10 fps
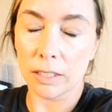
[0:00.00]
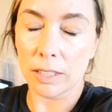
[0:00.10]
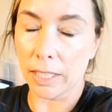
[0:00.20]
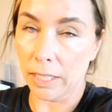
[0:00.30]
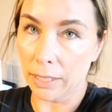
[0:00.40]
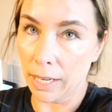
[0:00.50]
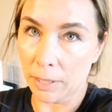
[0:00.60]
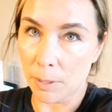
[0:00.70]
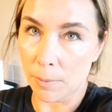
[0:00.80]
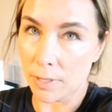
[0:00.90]
kid
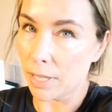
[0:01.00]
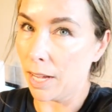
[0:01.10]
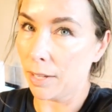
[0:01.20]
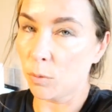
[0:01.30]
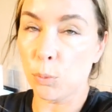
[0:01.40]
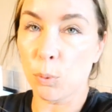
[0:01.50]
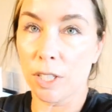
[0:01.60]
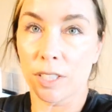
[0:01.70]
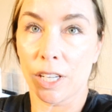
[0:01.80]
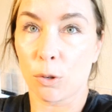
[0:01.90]
items that would
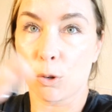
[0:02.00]
bring that